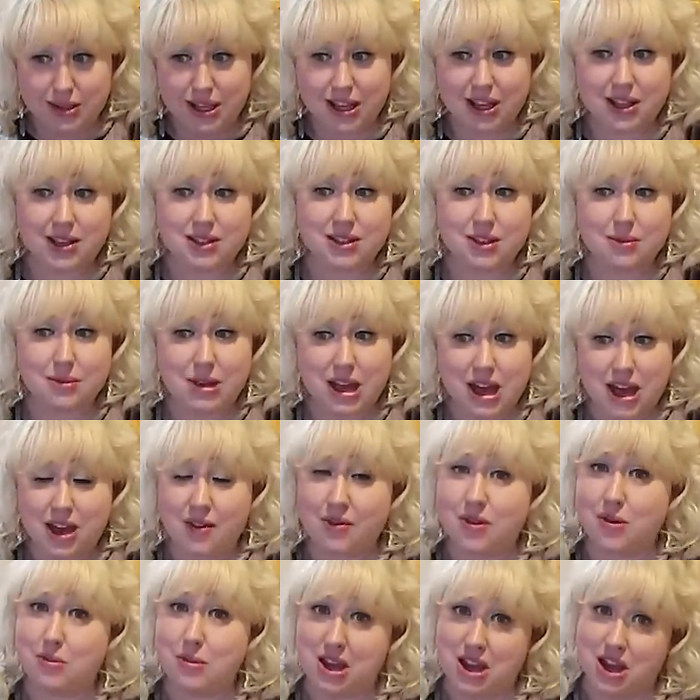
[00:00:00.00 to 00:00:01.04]
because I'm
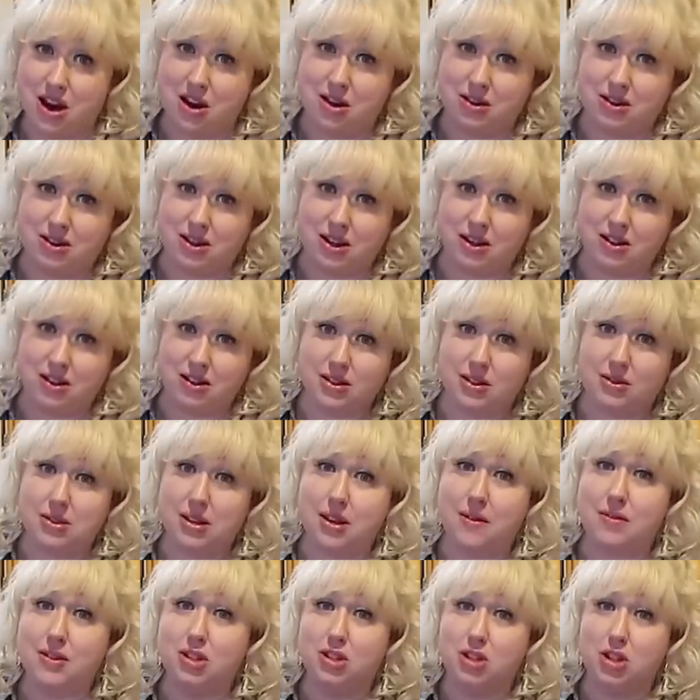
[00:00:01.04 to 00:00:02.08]
having my hair done because I'm
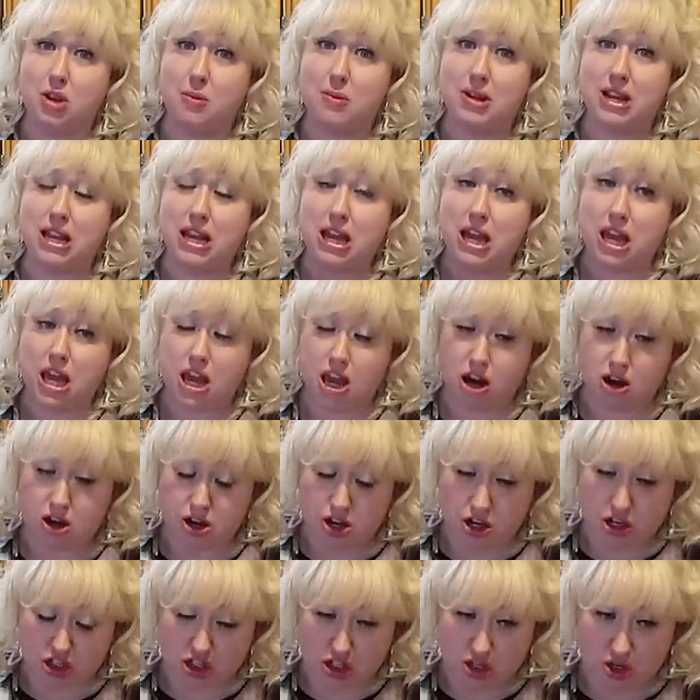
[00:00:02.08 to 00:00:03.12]
having so many hair
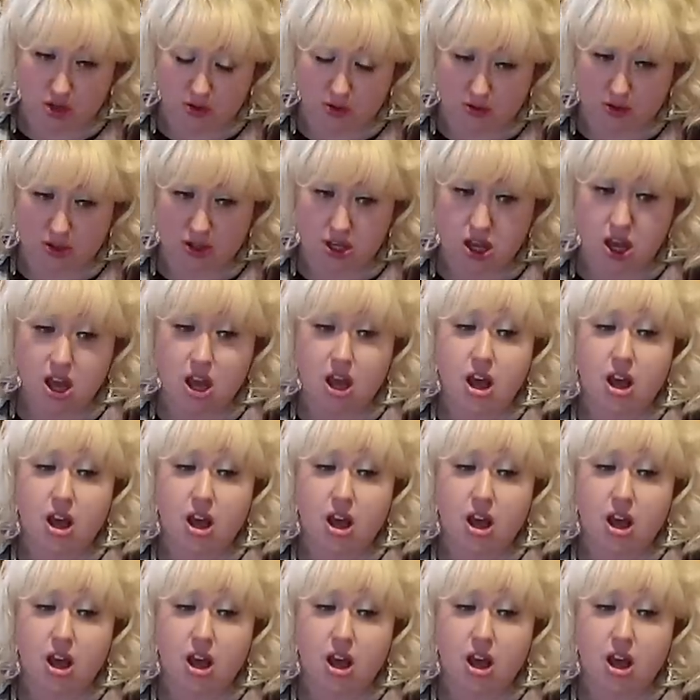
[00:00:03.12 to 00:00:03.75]
issues,